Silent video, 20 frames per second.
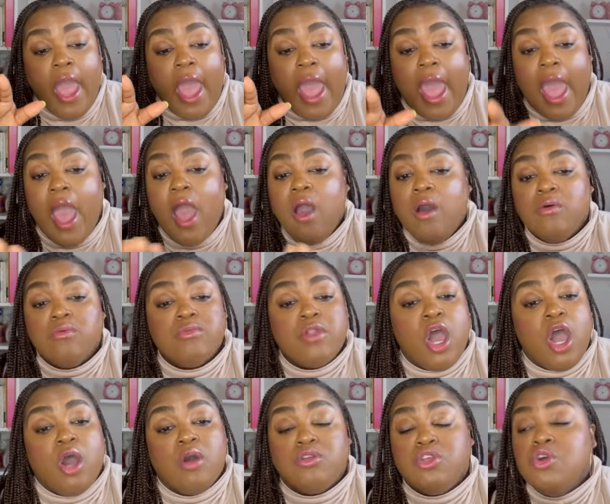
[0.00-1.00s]
I don't
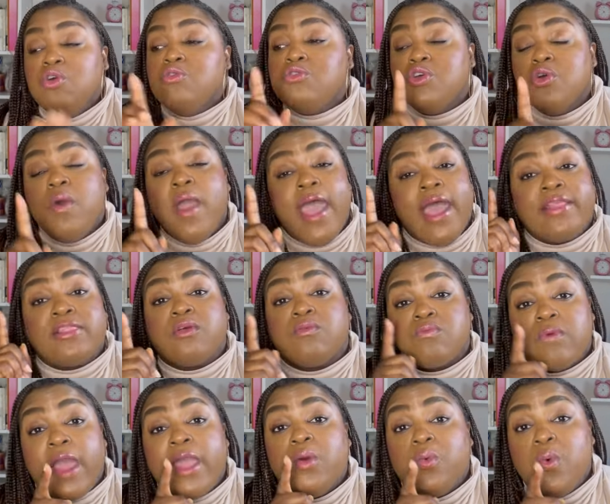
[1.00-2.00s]
know. You had the
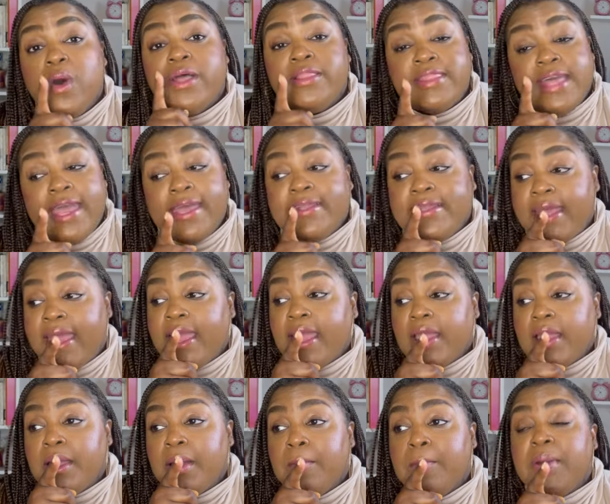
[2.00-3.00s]
right one that day.
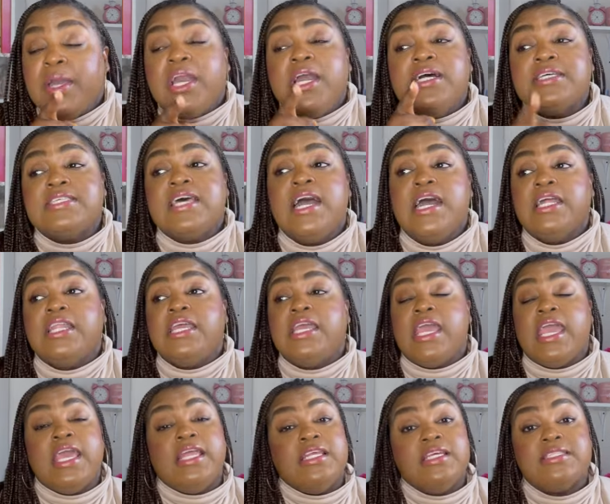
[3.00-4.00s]
Because, honey,
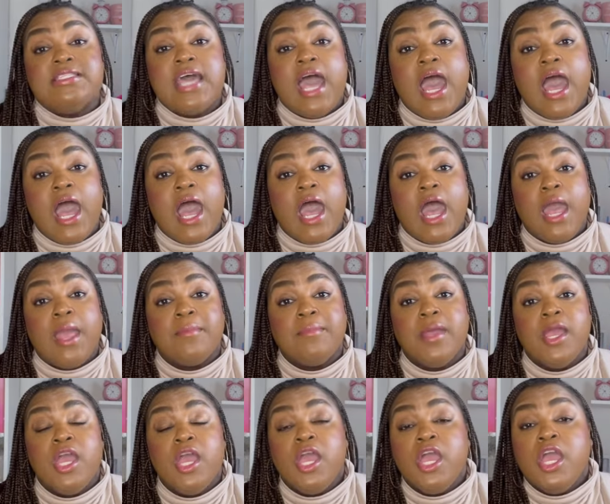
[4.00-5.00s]
anytime
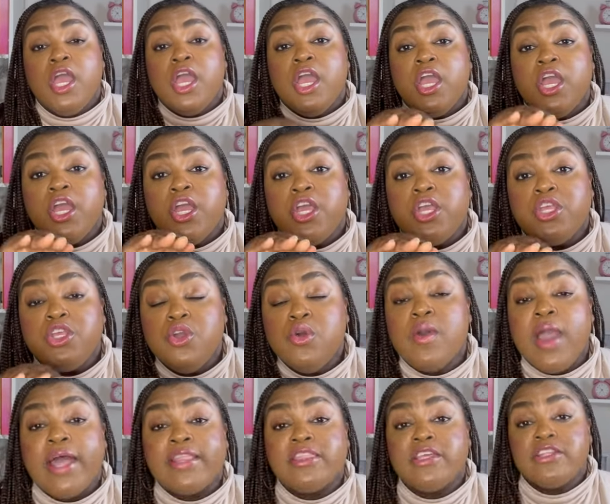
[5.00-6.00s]
you
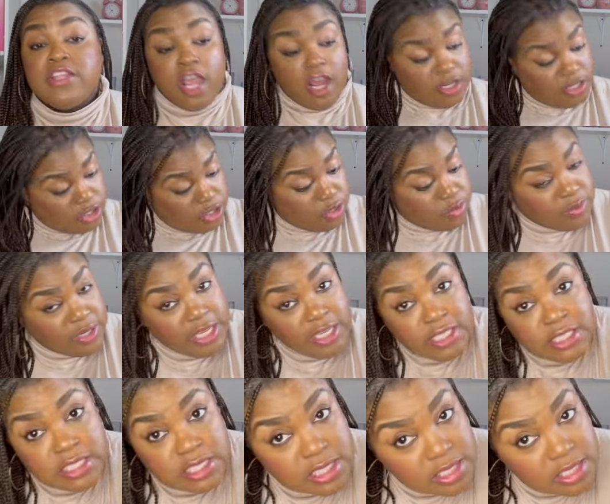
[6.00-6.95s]
got the nerve to do this